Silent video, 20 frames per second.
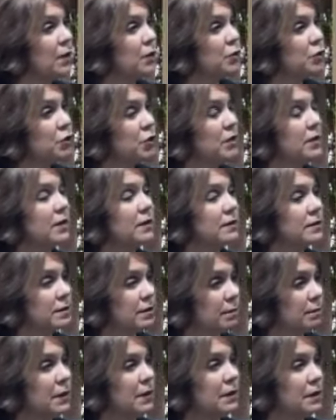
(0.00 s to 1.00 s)
She can
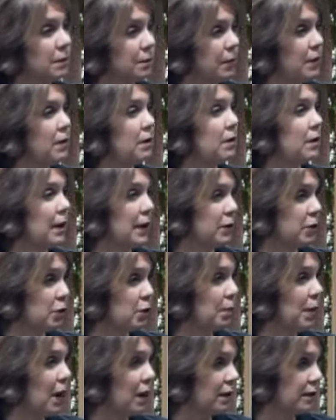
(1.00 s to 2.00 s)
submit the bill and your
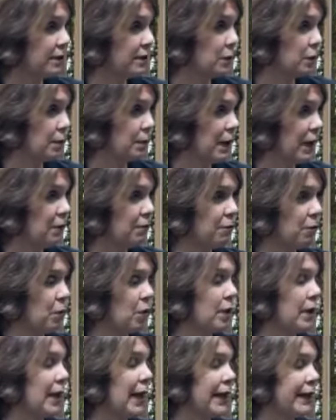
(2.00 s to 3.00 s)
policy would pay
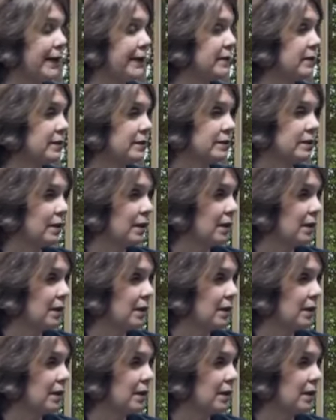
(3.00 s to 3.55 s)
for it, and it's